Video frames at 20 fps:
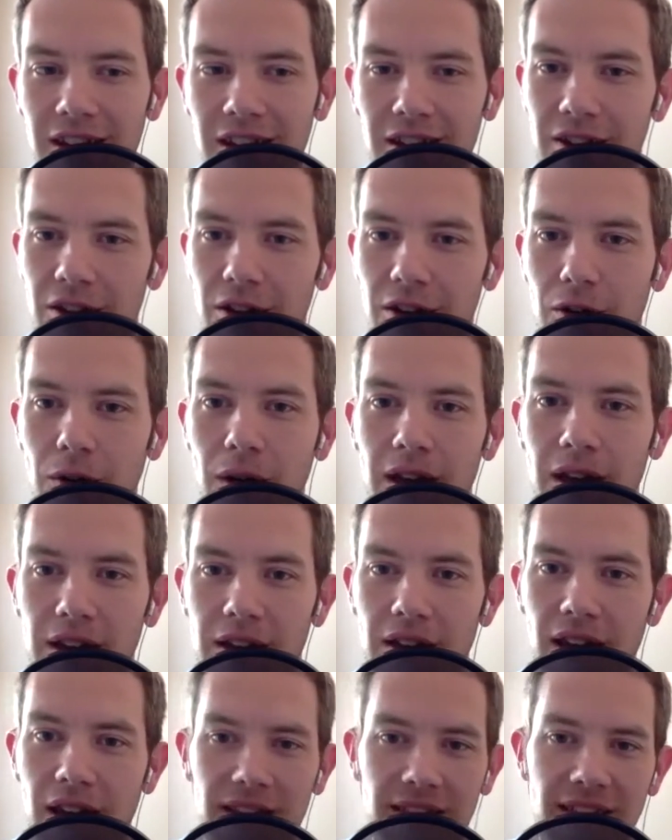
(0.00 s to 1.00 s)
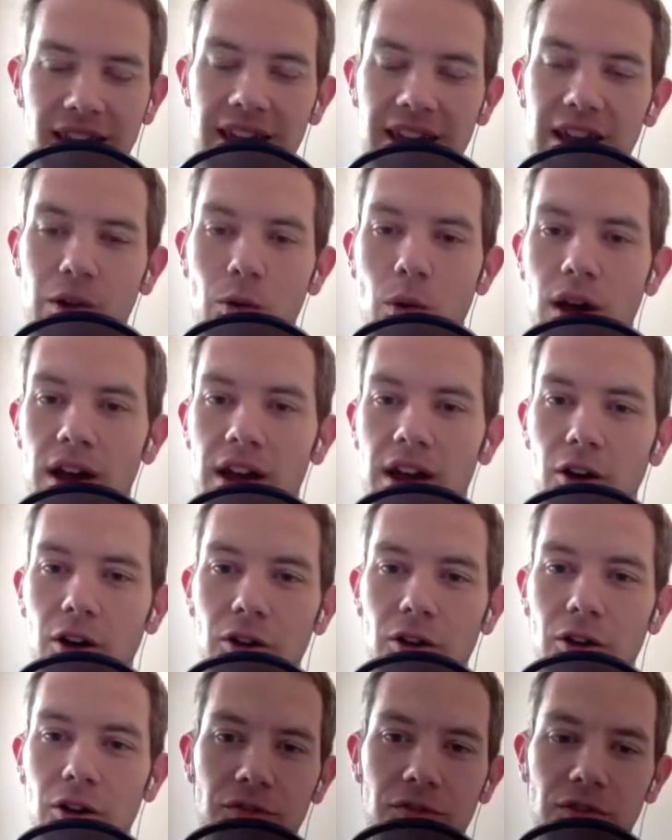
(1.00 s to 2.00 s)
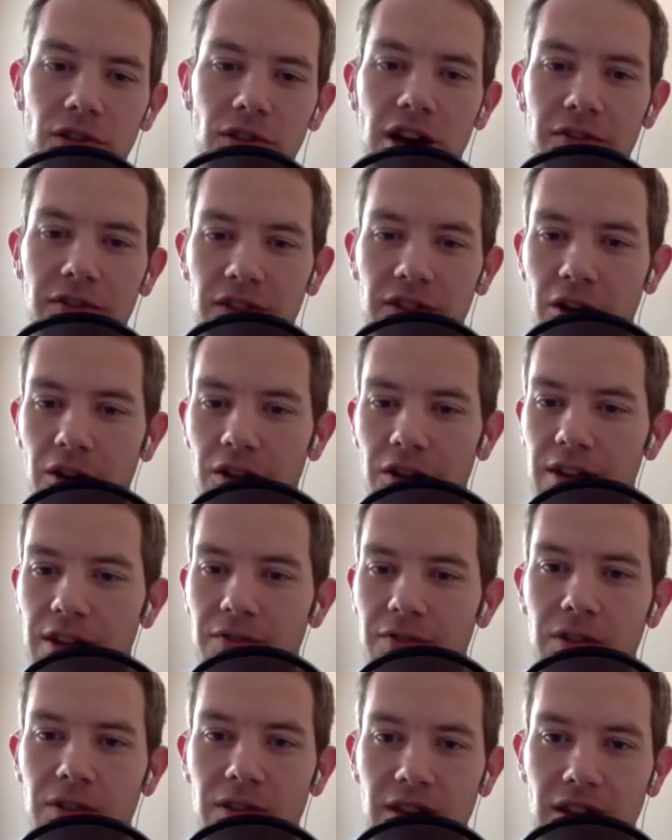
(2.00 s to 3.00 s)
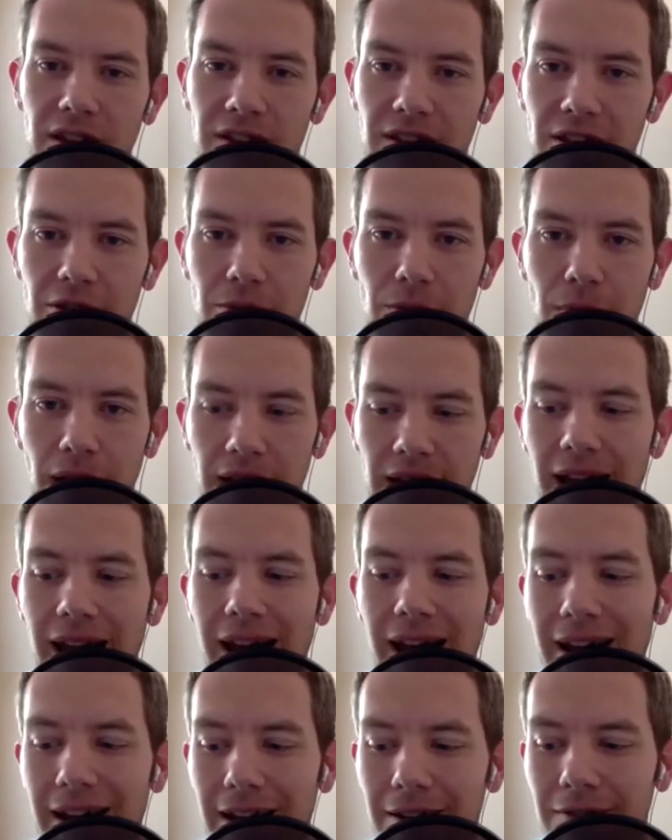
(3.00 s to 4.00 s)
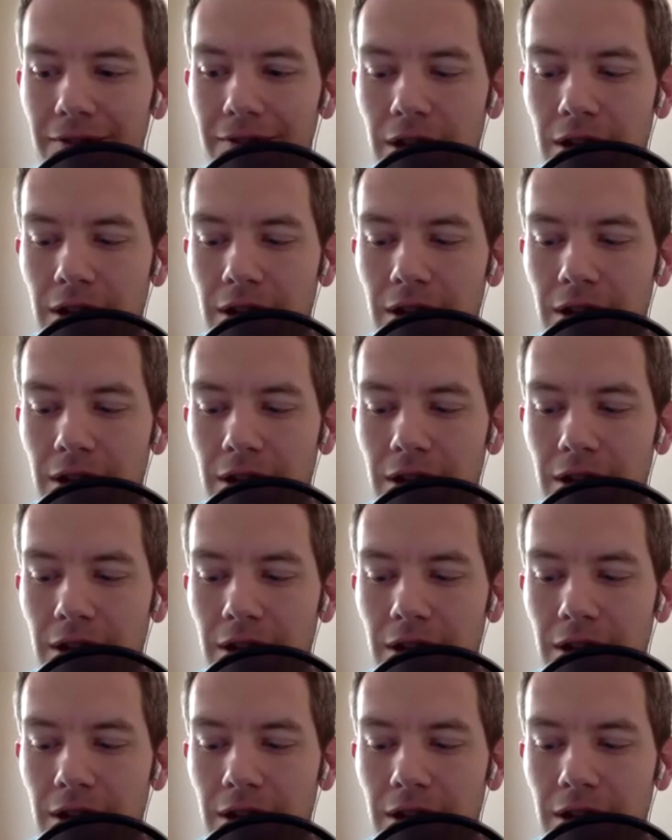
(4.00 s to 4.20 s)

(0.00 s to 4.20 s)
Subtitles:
and take away all the fluff and all the different things that you might have.